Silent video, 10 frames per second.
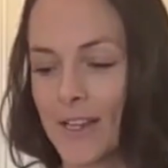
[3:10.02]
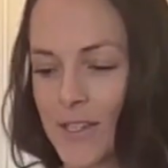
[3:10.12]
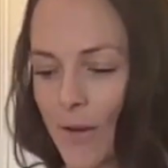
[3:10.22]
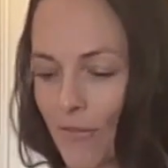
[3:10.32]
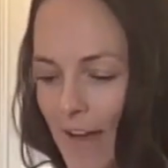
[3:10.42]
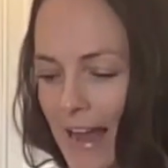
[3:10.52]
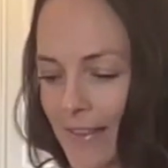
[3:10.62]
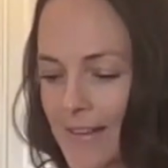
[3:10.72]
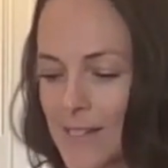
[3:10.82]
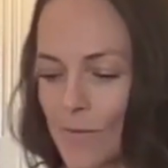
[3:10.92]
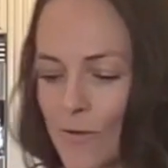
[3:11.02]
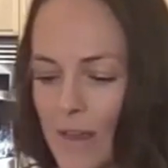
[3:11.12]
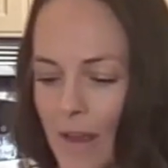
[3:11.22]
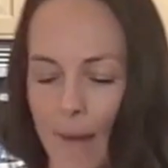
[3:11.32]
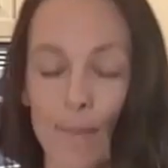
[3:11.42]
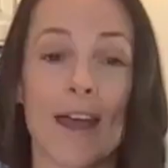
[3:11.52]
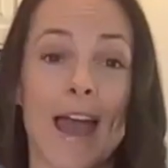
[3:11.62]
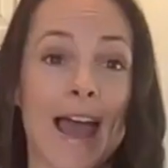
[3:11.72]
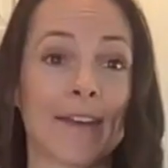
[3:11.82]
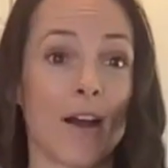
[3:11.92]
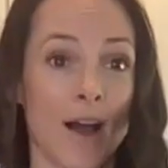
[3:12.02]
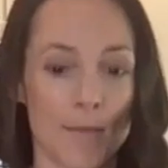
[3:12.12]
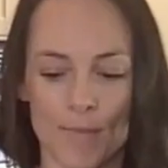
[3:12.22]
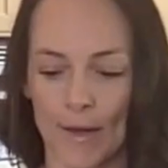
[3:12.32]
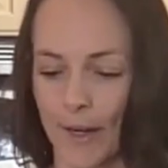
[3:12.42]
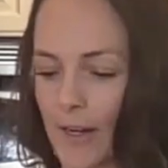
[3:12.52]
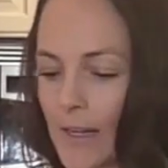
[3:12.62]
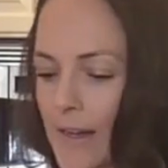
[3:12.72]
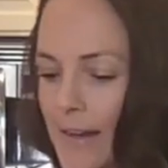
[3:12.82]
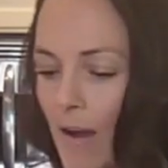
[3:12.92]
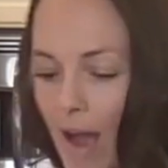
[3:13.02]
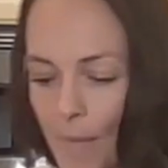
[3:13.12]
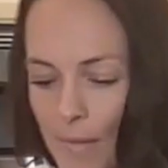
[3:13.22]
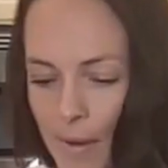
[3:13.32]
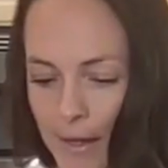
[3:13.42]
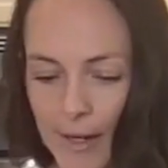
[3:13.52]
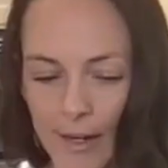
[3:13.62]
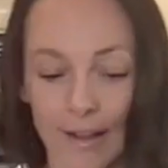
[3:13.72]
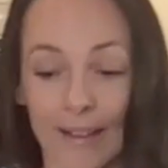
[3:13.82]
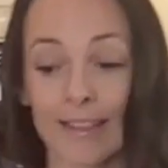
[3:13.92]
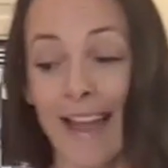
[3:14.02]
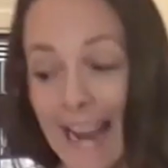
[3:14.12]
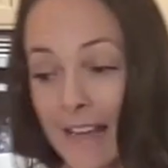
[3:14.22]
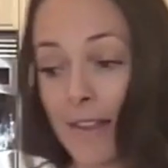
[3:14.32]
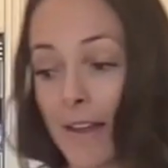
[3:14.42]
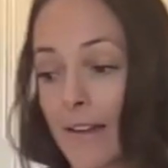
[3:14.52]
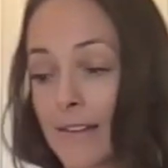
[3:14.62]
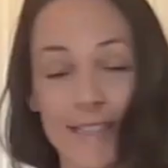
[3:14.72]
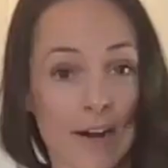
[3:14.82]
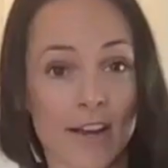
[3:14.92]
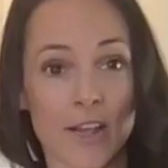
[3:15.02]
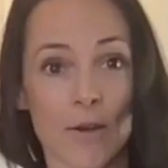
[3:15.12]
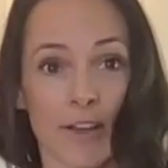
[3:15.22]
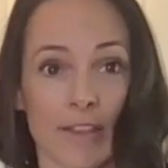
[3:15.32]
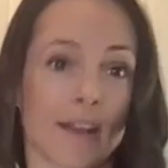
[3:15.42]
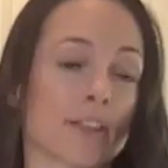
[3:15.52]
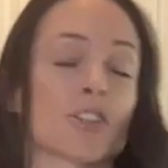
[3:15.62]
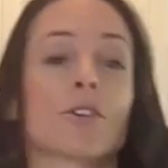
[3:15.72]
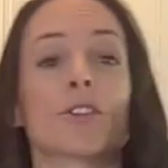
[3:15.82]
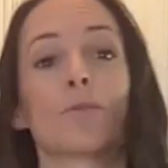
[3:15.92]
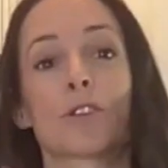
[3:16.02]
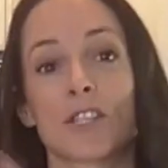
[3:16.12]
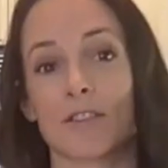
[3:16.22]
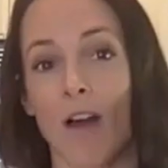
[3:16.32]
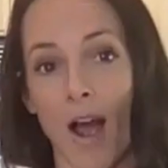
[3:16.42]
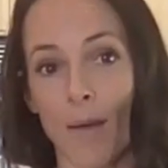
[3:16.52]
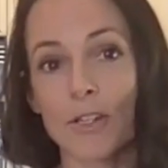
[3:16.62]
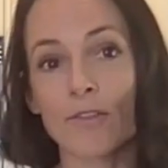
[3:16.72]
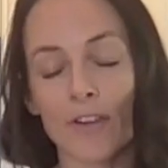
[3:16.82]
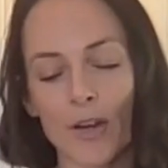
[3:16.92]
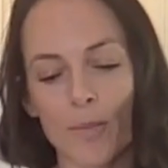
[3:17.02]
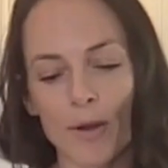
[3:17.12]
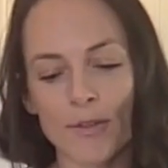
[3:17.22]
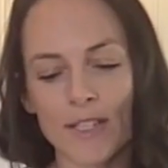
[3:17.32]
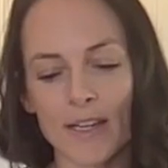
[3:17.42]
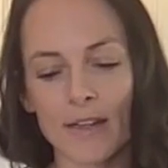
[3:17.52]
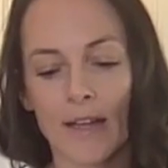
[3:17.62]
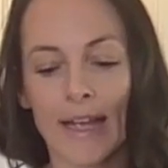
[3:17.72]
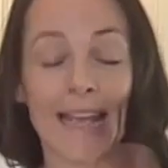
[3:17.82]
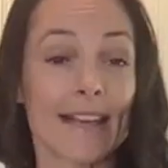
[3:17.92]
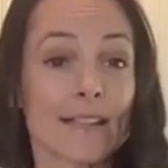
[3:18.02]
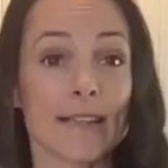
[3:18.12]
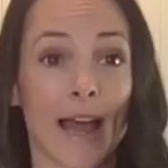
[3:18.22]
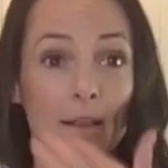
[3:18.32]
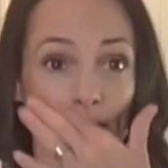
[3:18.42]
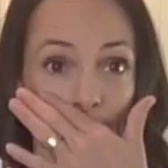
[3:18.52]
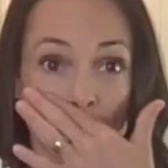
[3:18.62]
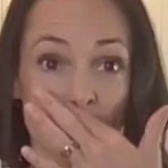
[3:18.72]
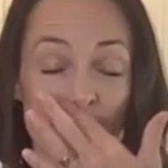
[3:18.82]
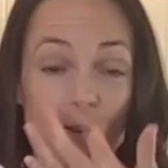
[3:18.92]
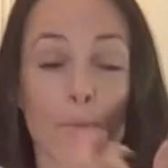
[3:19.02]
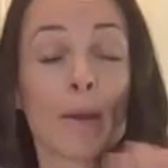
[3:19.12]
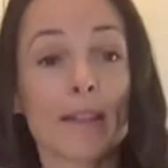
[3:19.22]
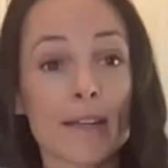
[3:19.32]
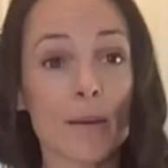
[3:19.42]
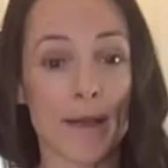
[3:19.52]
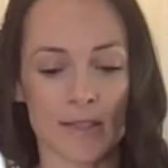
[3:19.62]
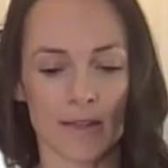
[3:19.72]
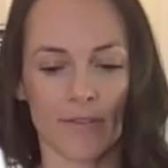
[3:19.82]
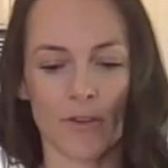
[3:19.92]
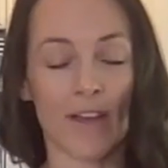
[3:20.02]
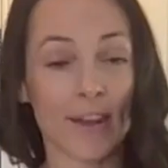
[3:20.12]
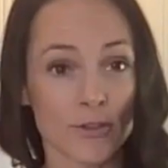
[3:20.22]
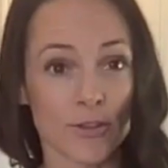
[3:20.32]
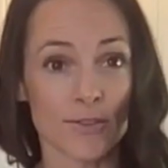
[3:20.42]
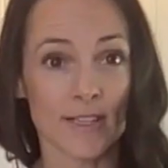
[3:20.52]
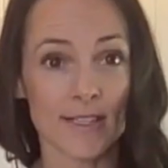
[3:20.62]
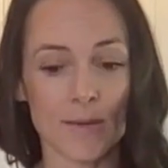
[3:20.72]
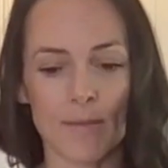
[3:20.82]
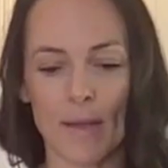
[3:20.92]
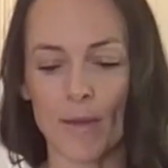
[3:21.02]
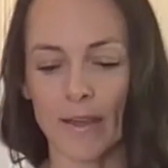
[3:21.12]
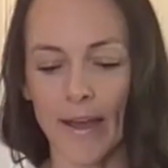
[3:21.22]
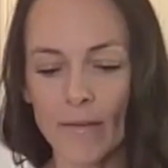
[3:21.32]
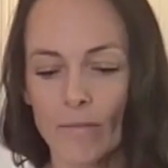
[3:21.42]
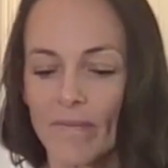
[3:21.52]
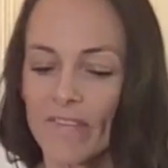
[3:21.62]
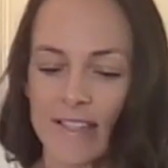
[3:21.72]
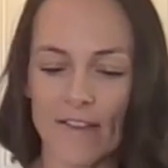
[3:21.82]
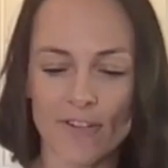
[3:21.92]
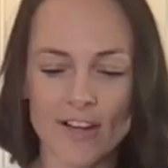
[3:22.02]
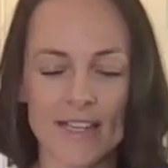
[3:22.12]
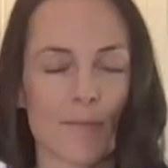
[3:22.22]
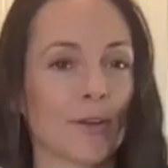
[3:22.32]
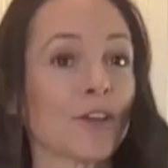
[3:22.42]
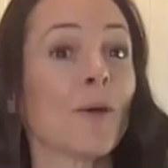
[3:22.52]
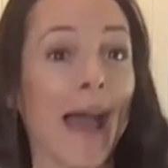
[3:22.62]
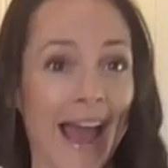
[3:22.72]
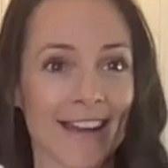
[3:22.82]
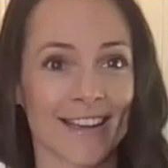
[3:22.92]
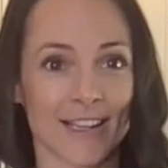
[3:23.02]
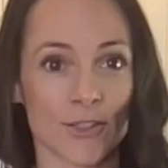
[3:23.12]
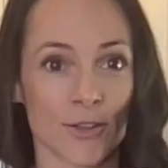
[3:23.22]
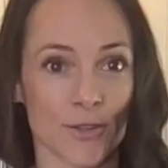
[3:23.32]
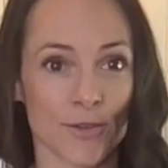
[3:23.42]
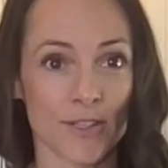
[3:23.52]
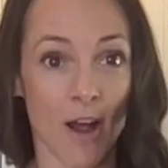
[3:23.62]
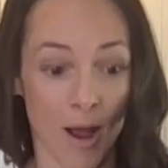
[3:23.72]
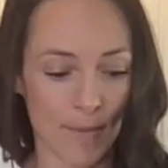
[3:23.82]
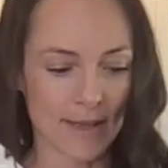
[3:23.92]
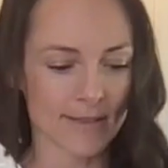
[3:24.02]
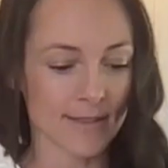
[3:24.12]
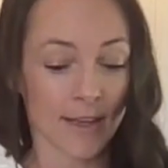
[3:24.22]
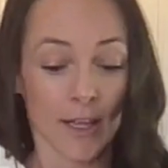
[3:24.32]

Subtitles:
So fat in this smoothie, I'm going to add almond butter. Now, almond butter, like the dairy yogurt that I showed you, which is an option for your protein, is an allergen. So it really depends on if you've introduced this to baby yet. Say, for example, you hadn't introduced almonds